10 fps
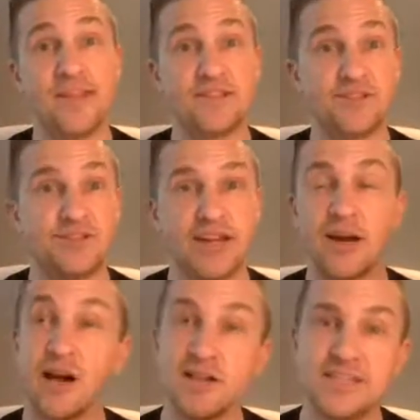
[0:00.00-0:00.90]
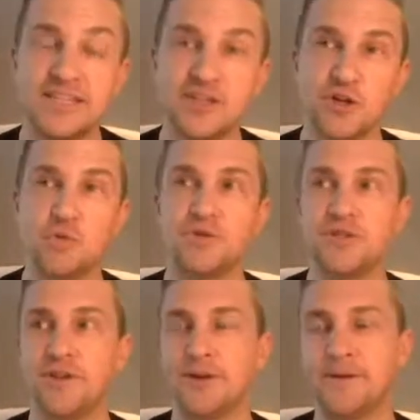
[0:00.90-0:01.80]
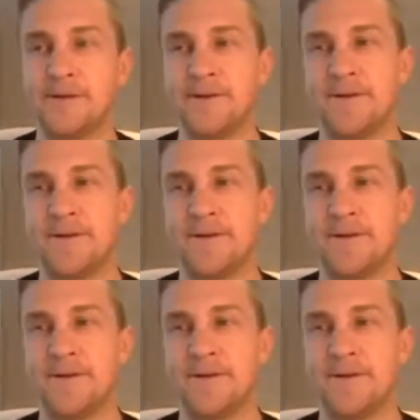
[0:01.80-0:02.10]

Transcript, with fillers: it's their psychology it's always their